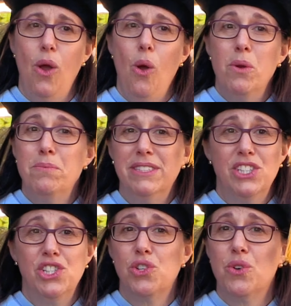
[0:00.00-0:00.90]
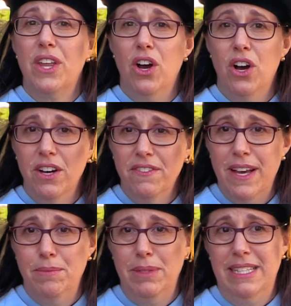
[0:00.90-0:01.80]
We must ensure that all
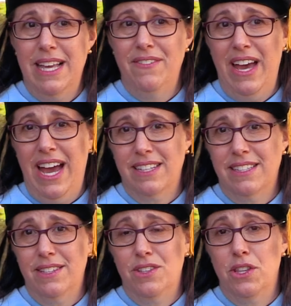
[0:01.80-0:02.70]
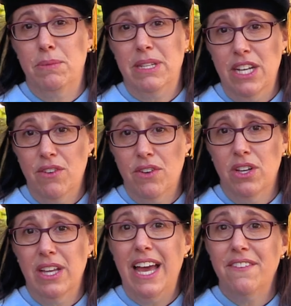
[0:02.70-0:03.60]
families have access to the
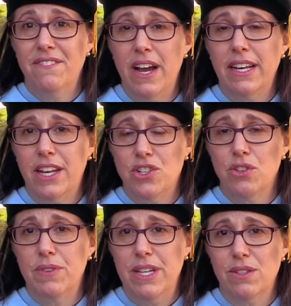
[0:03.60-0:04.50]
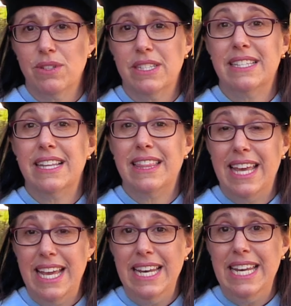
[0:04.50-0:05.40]
material and financial resources that
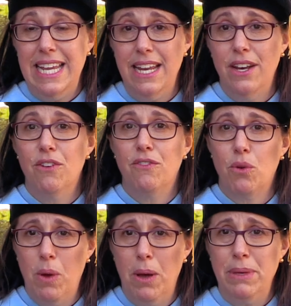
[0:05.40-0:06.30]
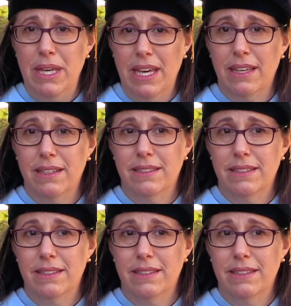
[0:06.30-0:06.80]
they need for well-being.